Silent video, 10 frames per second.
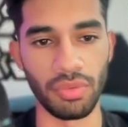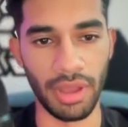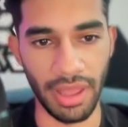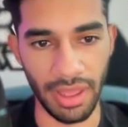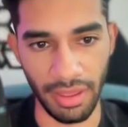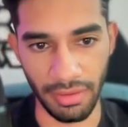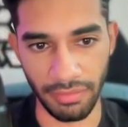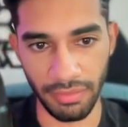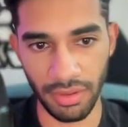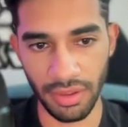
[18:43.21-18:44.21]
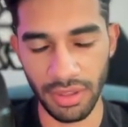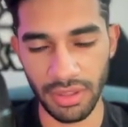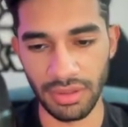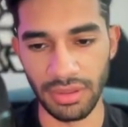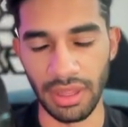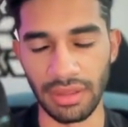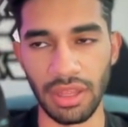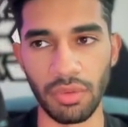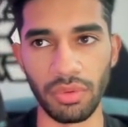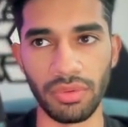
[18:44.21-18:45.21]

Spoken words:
have that they